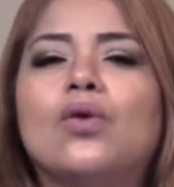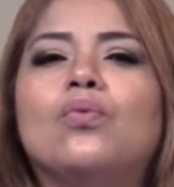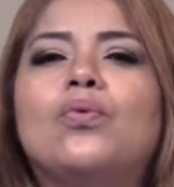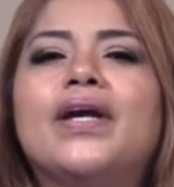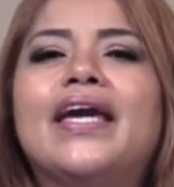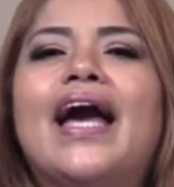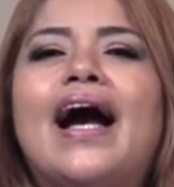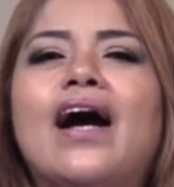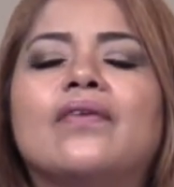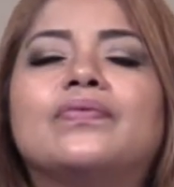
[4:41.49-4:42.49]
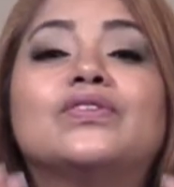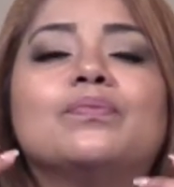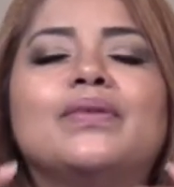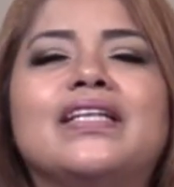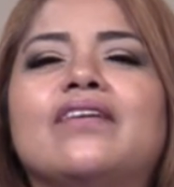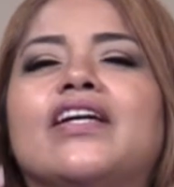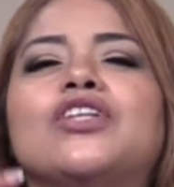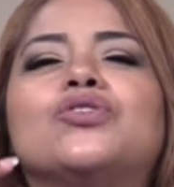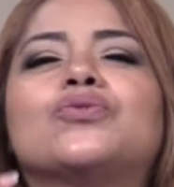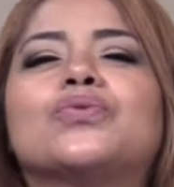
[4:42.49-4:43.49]
we have to believe He
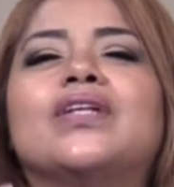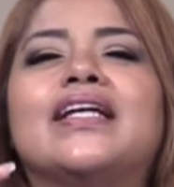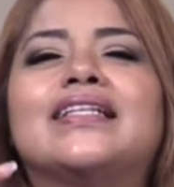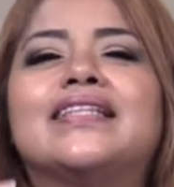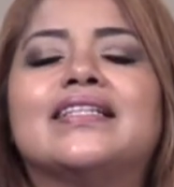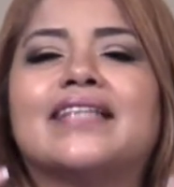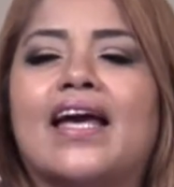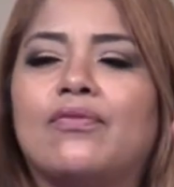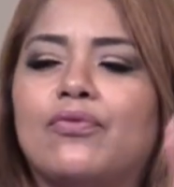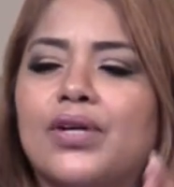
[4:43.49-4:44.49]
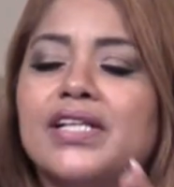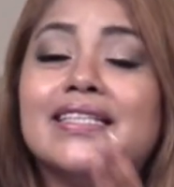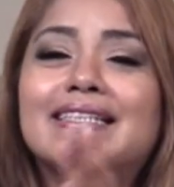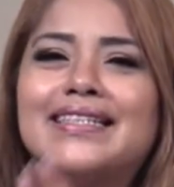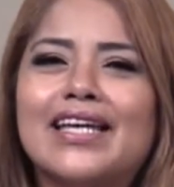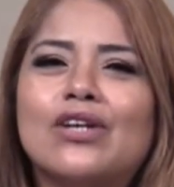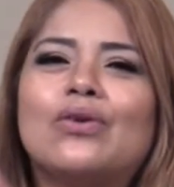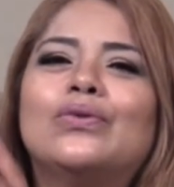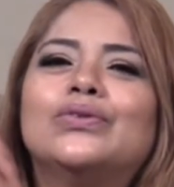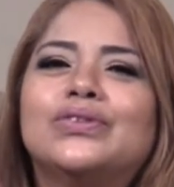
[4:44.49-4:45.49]
truly exists every
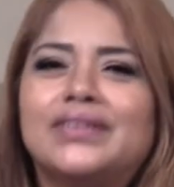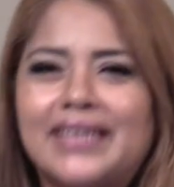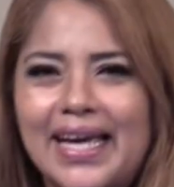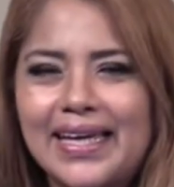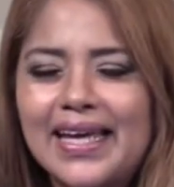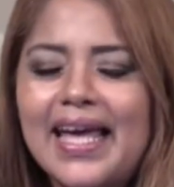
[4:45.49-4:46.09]
single day,